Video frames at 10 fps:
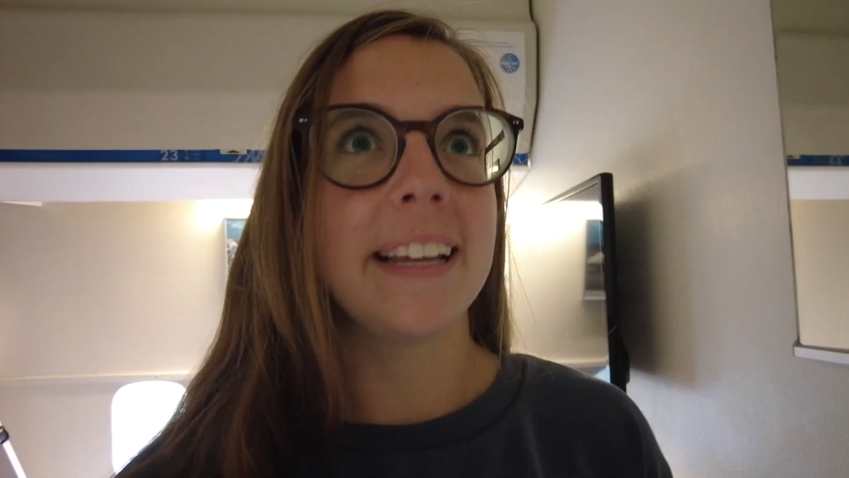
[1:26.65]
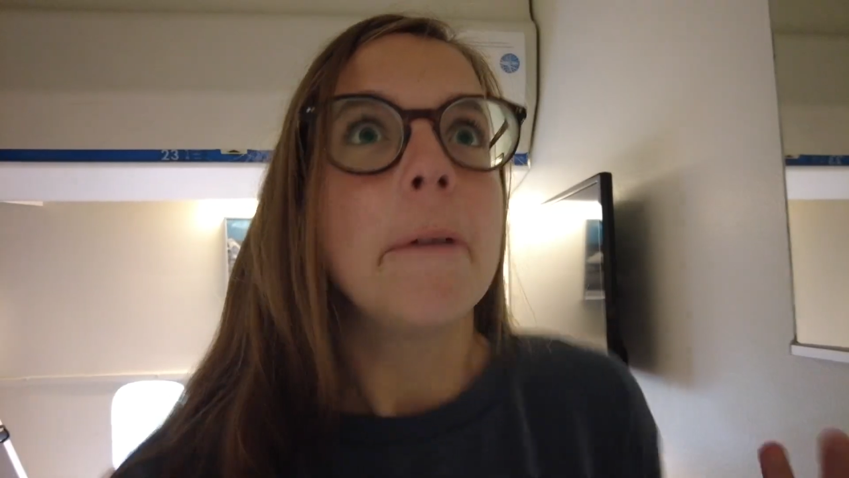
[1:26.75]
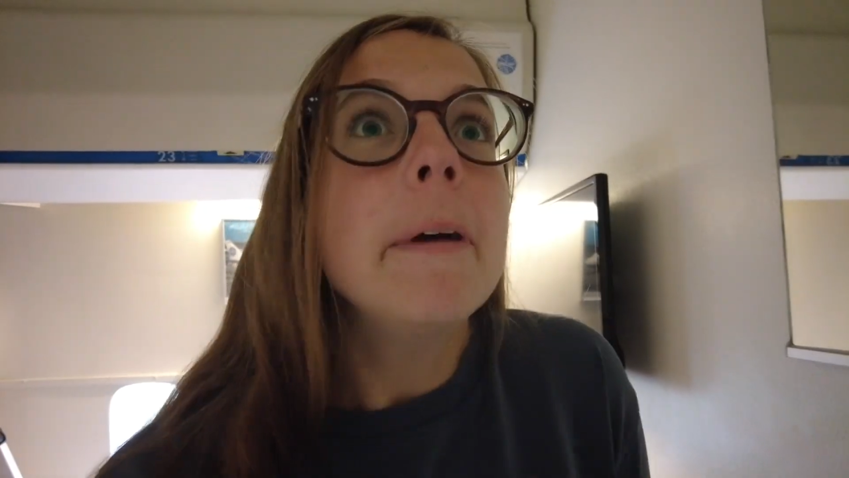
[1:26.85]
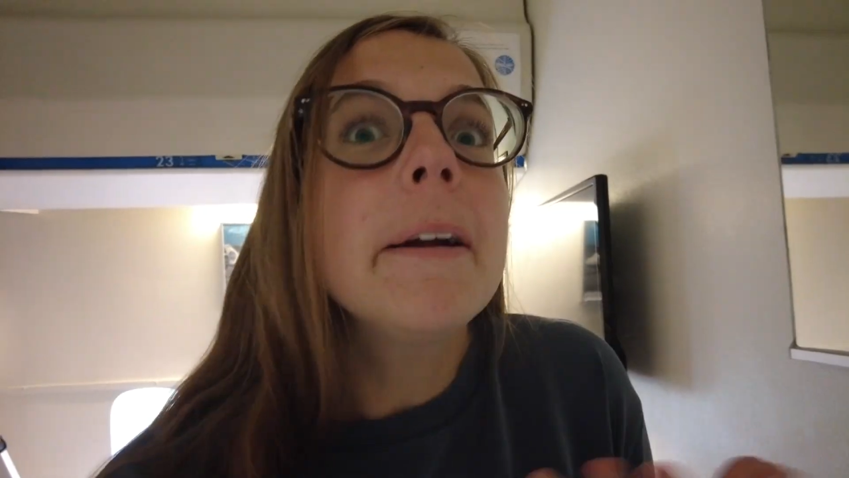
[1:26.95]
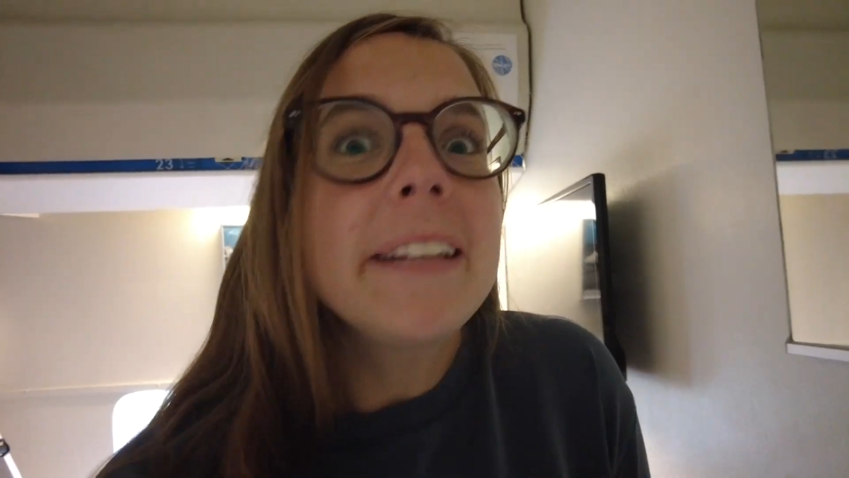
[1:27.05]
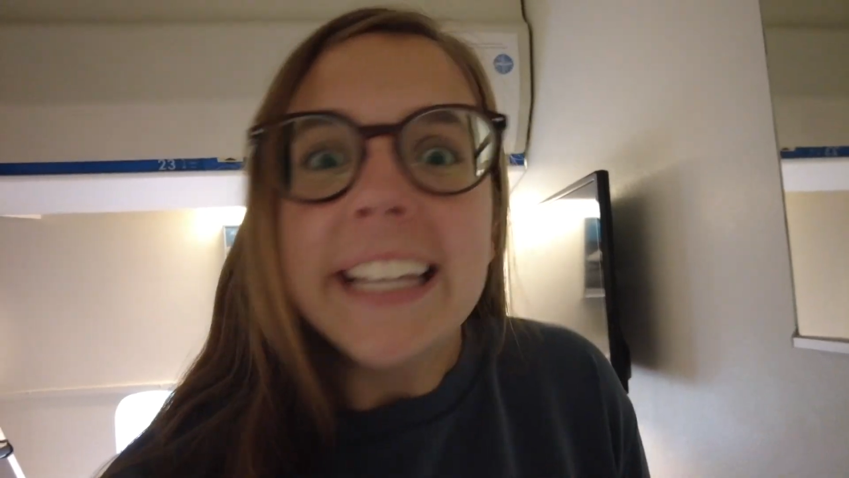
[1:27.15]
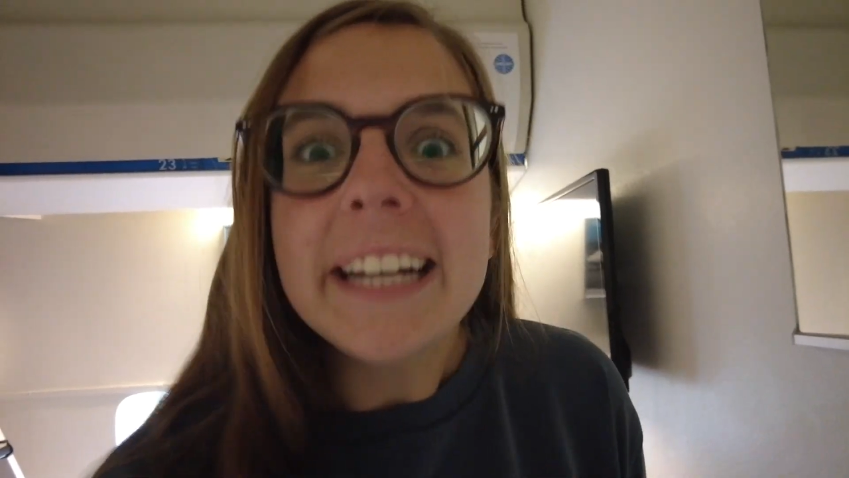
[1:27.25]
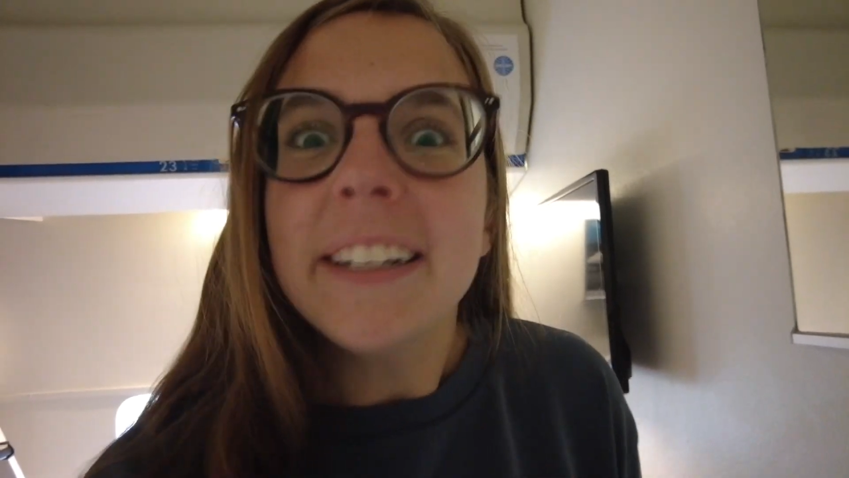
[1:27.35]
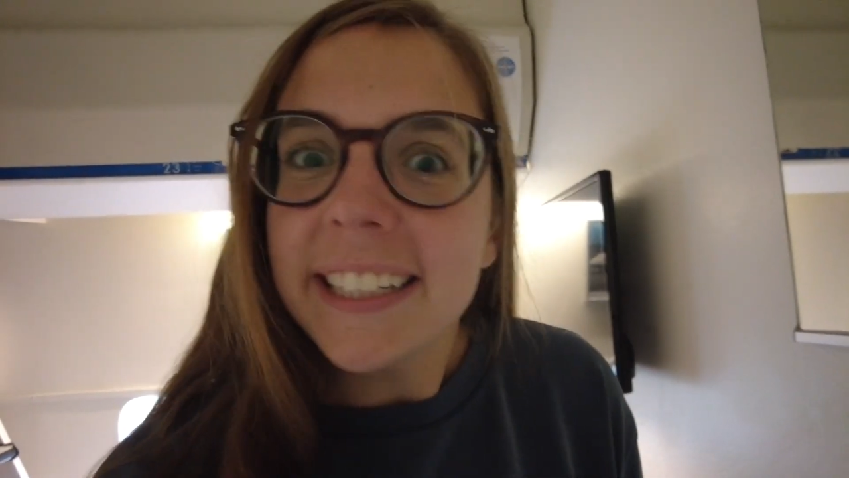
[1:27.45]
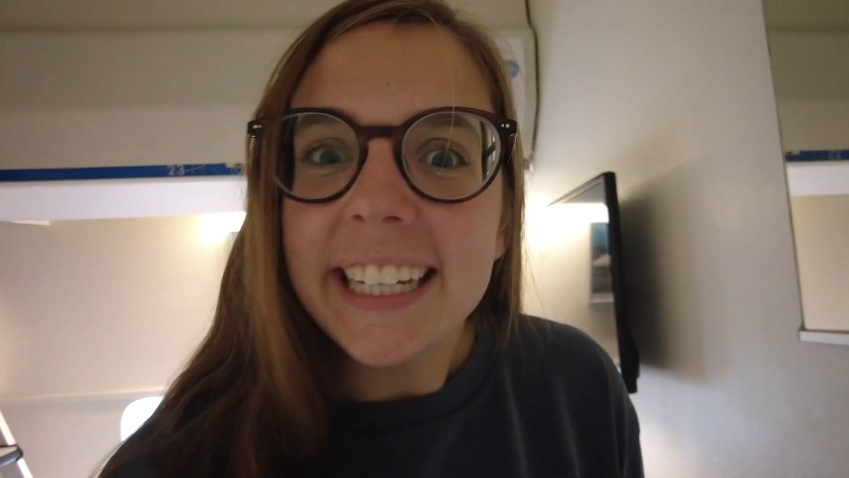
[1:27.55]
Like, we're
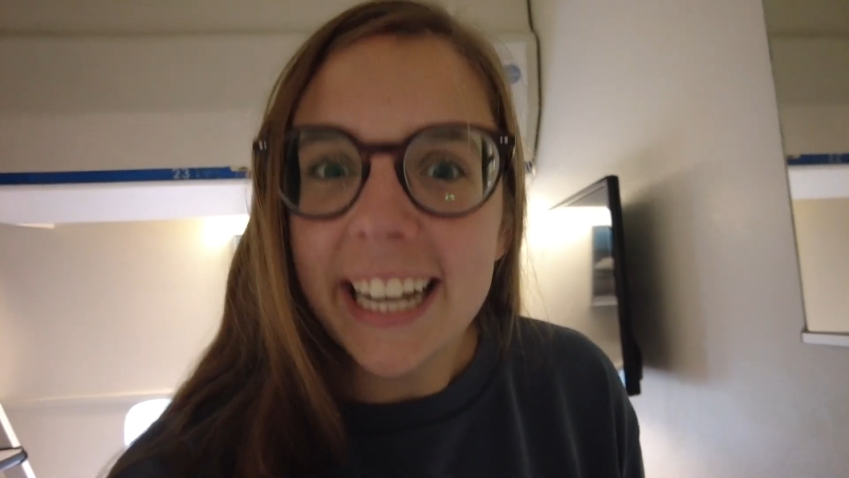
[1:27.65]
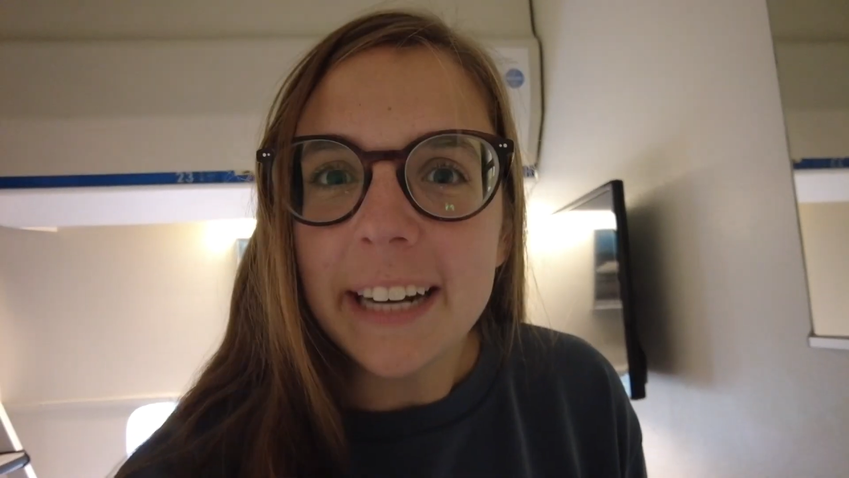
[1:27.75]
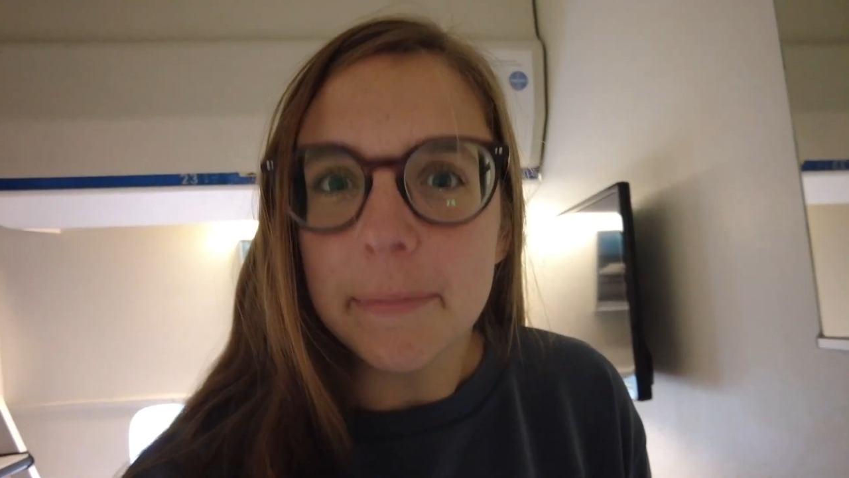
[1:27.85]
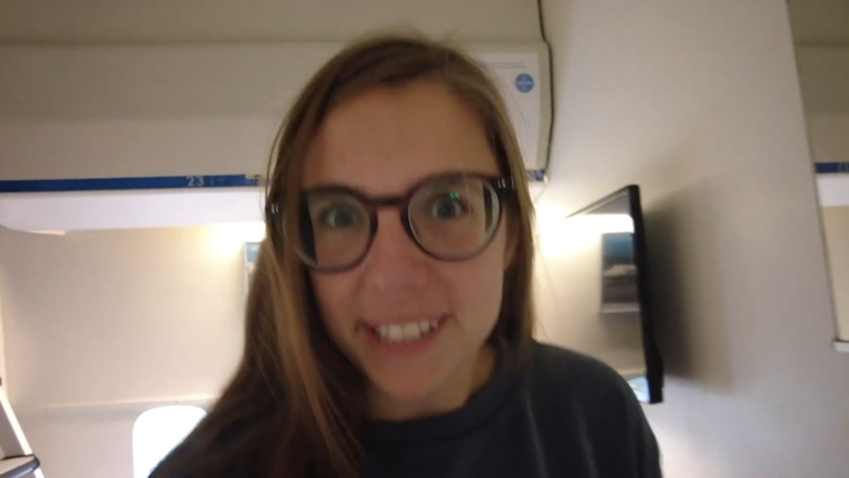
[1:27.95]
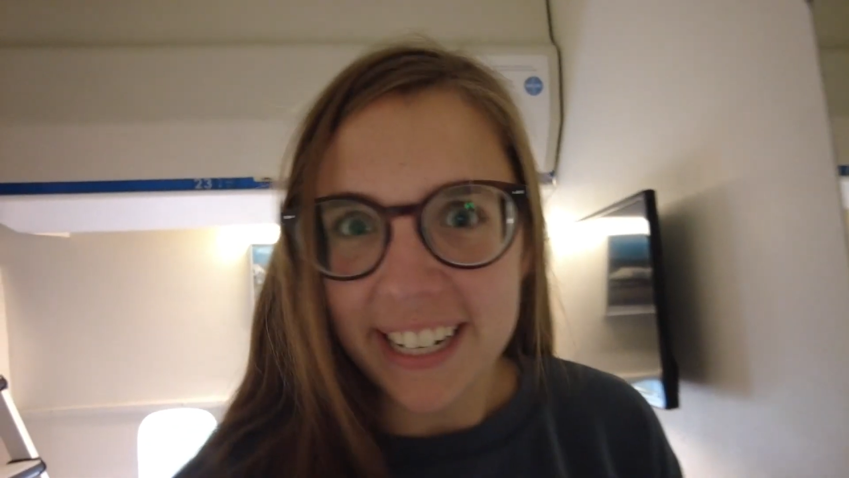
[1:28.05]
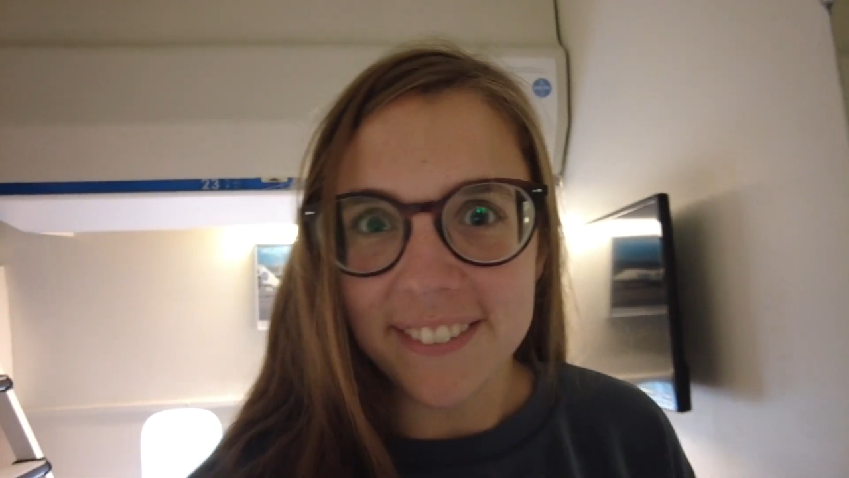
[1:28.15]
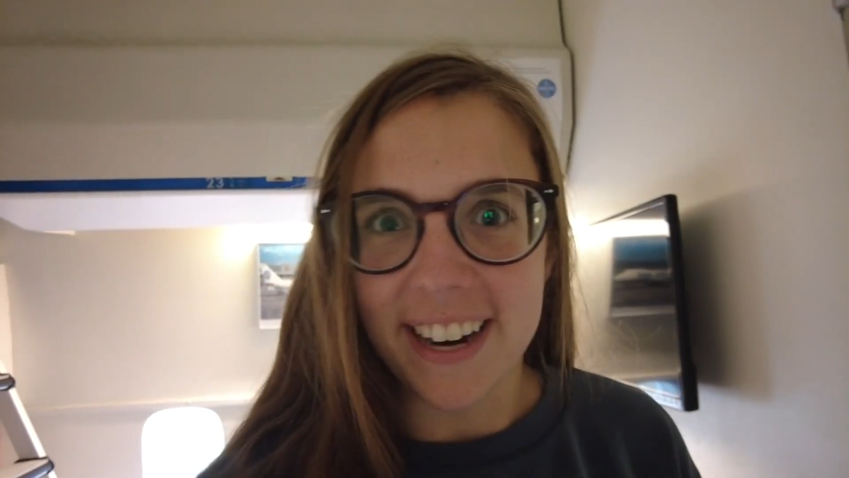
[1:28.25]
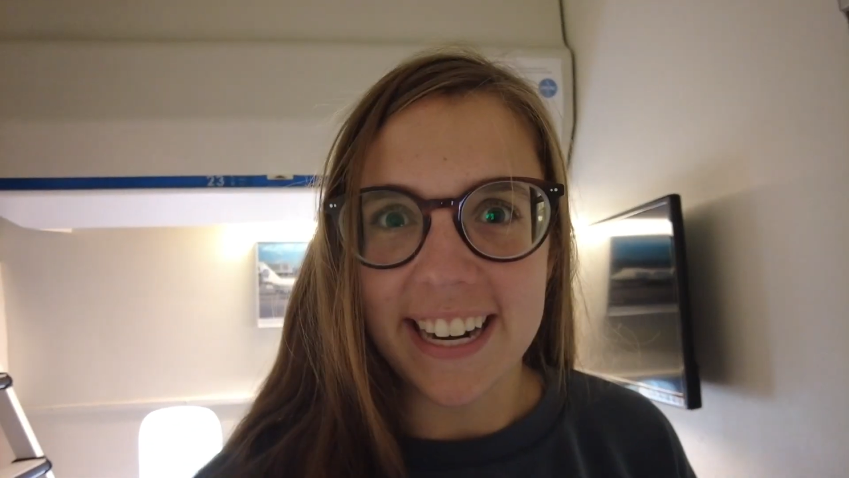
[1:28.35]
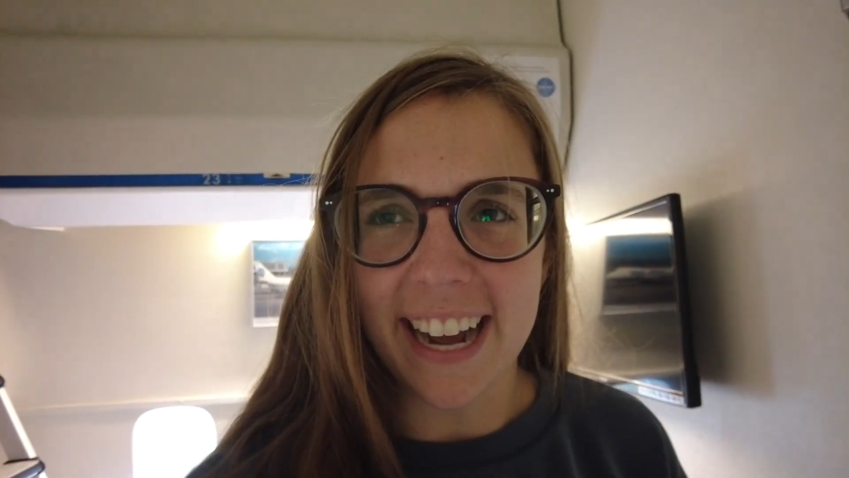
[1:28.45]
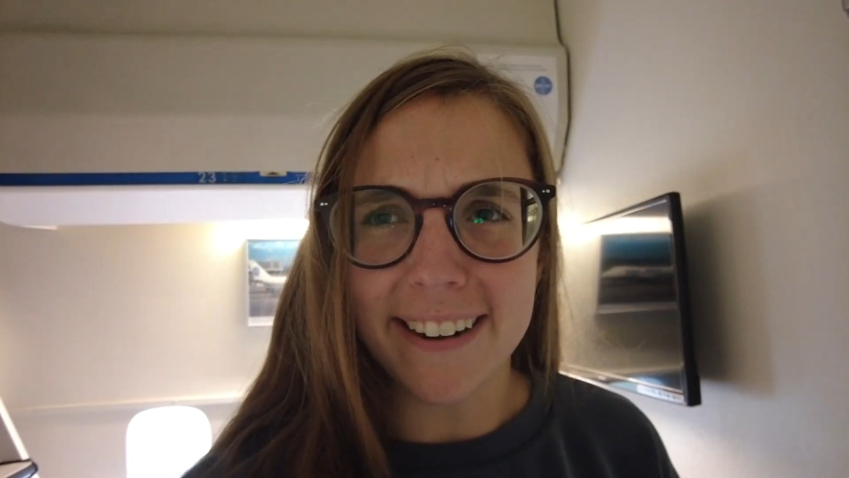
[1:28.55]
literally in a plane
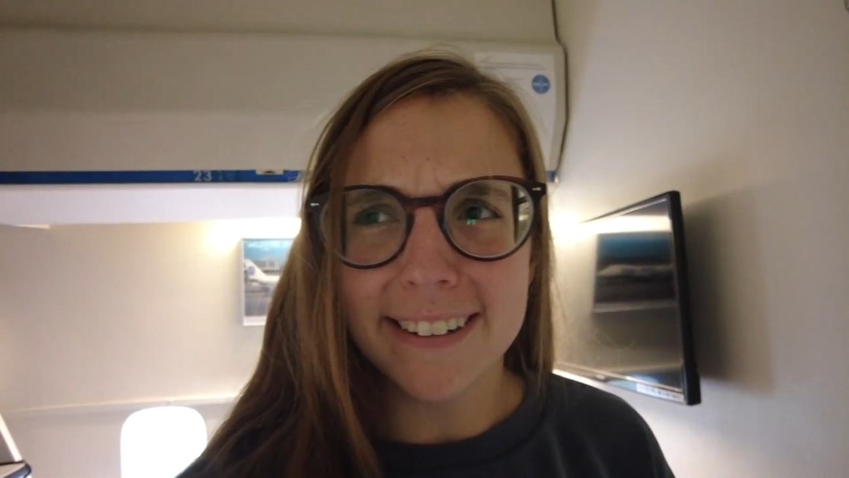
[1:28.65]
right now.